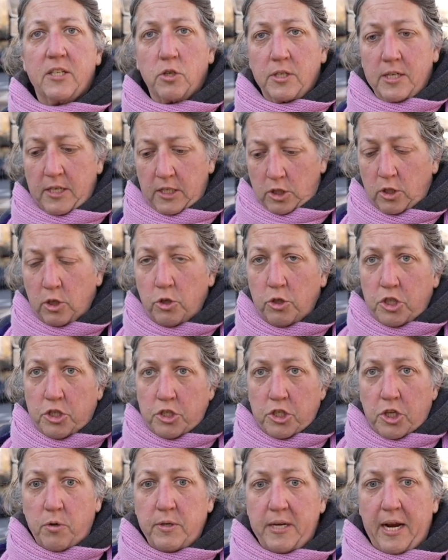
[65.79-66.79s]
There's an exclusion
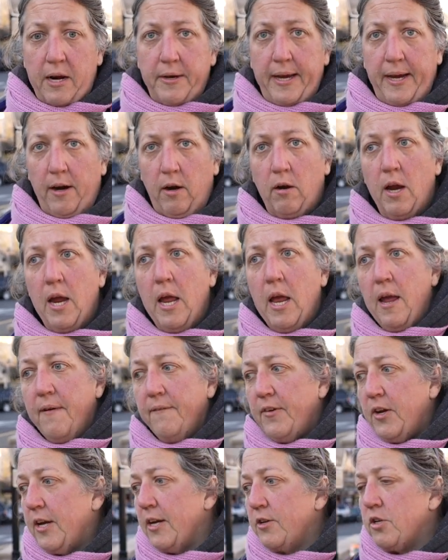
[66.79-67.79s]
zone down here.
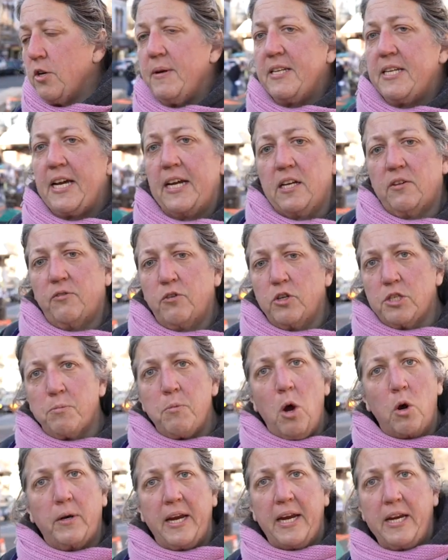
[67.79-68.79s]
If you get too many tickets for
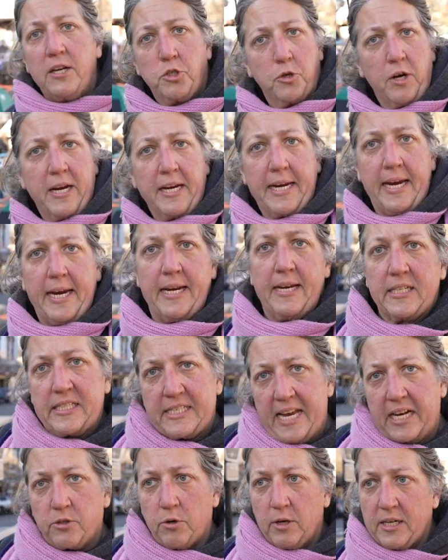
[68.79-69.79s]
smoking, drinking,
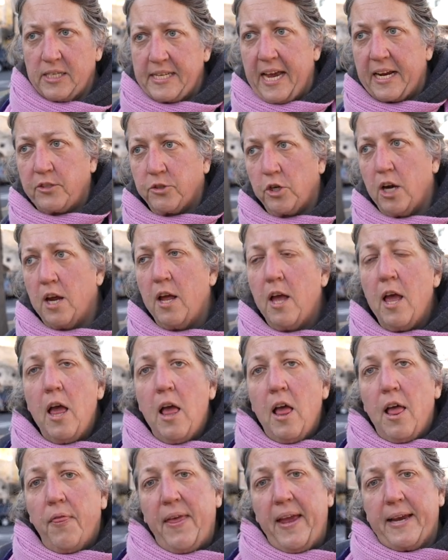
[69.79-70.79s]
etc., etc.,
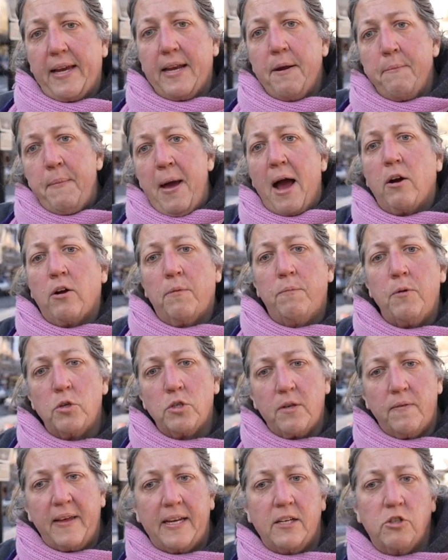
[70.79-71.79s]
they can amalgam
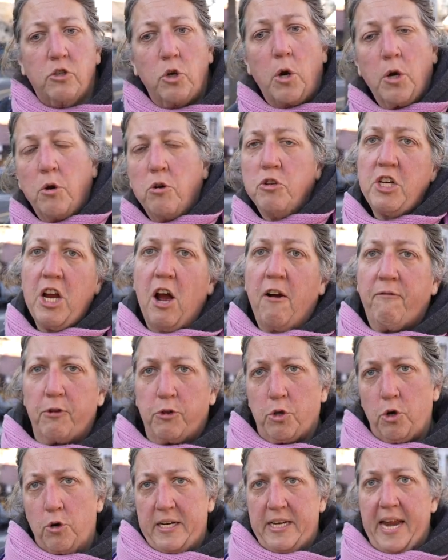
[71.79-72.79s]
those and they can throw you in jail for
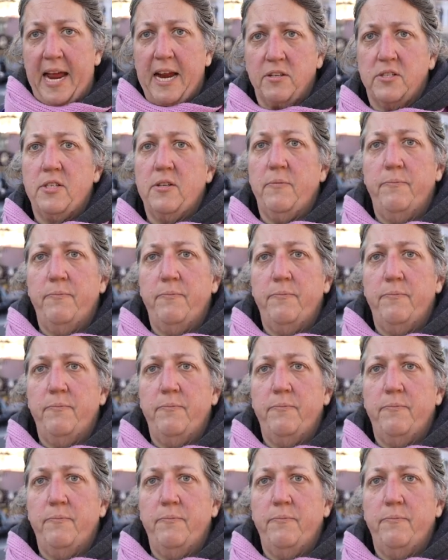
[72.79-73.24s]
30 days.